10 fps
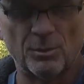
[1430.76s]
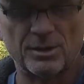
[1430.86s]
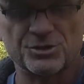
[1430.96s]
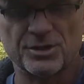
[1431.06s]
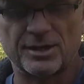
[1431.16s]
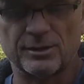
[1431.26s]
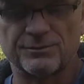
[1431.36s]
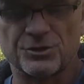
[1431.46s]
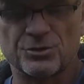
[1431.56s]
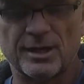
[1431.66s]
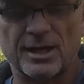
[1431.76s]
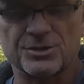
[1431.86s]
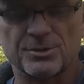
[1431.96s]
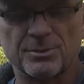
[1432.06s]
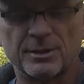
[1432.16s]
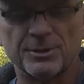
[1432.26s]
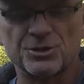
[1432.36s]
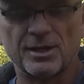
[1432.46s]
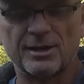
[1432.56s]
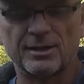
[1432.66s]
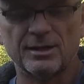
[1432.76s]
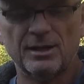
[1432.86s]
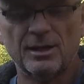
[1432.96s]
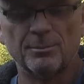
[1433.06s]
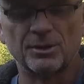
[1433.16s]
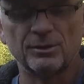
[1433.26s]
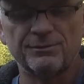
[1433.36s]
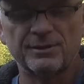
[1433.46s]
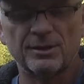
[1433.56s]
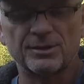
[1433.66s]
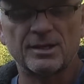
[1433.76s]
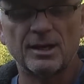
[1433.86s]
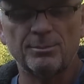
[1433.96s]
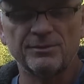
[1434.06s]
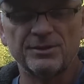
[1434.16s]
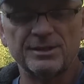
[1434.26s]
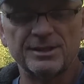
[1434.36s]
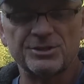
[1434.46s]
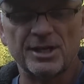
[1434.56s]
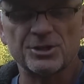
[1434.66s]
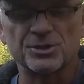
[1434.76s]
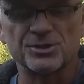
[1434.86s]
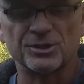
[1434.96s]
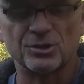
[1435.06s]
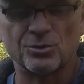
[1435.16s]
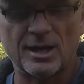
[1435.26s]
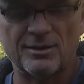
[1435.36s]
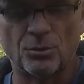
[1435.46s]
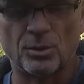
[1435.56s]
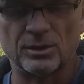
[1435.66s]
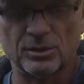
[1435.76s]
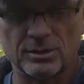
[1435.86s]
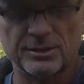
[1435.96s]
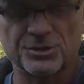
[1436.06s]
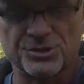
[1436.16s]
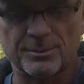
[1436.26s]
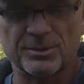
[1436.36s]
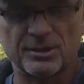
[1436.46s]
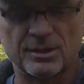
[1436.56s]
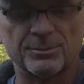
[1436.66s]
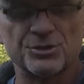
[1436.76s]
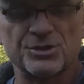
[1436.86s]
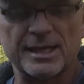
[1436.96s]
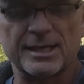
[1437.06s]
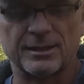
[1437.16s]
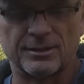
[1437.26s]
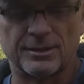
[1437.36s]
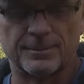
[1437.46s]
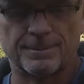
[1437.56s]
I went outside to look for tracks or pretty much anything, but only found a couple of indentations in the gravel where it looked like something could have been standing there.